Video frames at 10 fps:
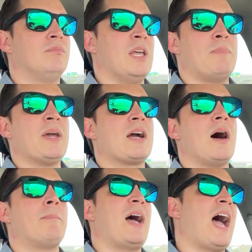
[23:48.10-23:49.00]
pick
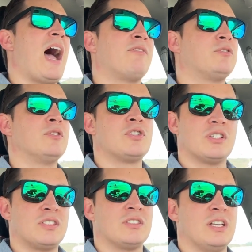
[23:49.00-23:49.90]
up after
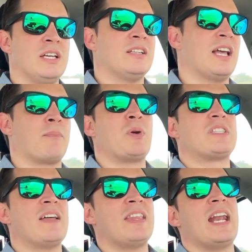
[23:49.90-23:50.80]
Justice League, like
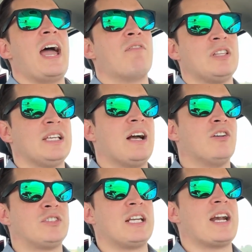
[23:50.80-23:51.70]
pretend that everything
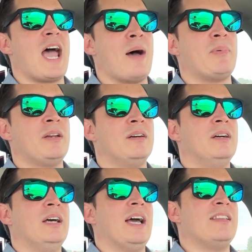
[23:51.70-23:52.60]
else didn't happen,
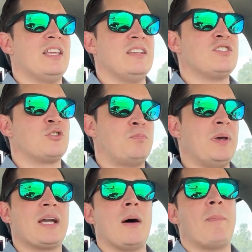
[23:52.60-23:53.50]
and then just
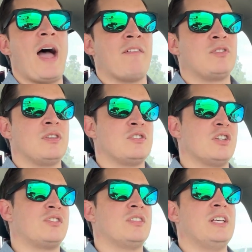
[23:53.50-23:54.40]
pick up after the
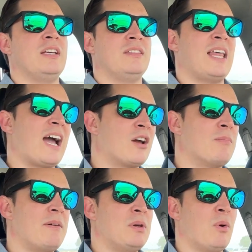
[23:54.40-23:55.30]
Justice League. That could
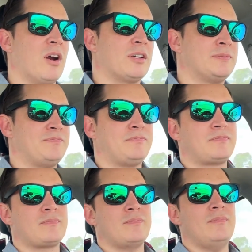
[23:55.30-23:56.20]
maybe work.
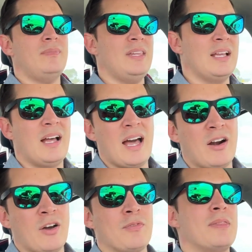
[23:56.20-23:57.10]
I
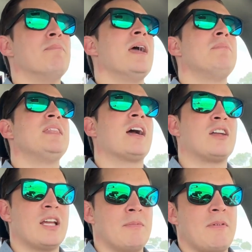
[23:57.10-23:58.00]
don't know. Maybe that
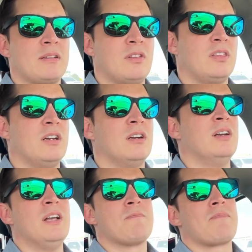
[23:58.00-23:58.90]
could get me back to the theater.
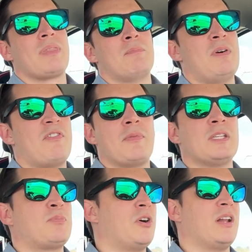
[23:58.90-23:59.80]
But from
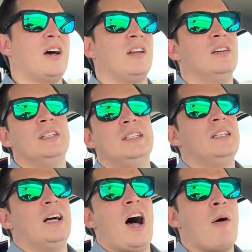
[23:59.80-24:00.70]
this point on,
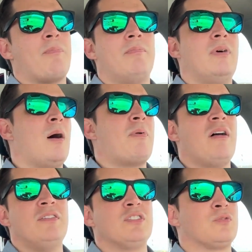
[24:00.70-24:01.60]
I'll
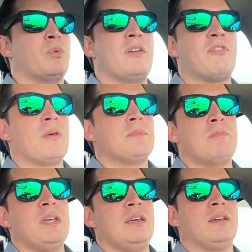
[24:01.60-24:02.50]
probably just wait for them
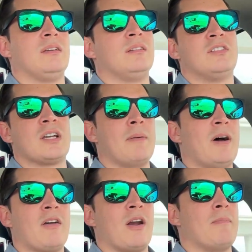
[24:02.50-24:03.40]
to come
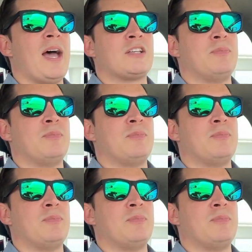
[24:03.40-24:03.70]
out on Max,